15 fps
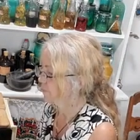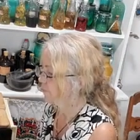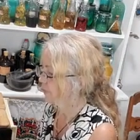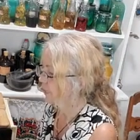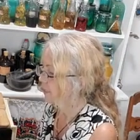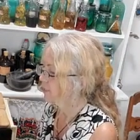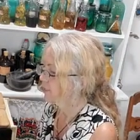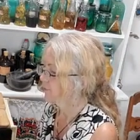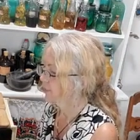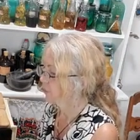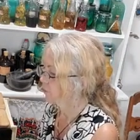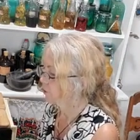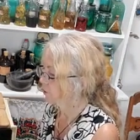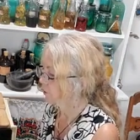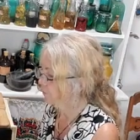
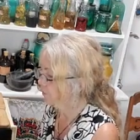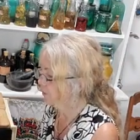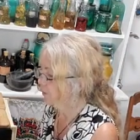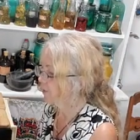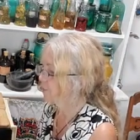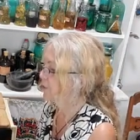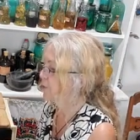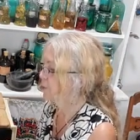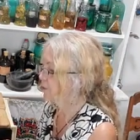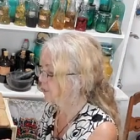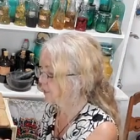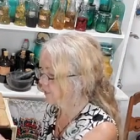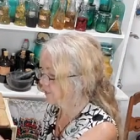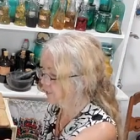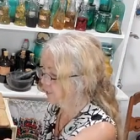antiviral, good for the immune
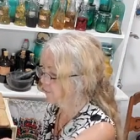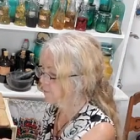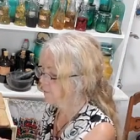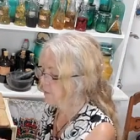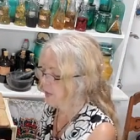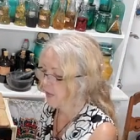system.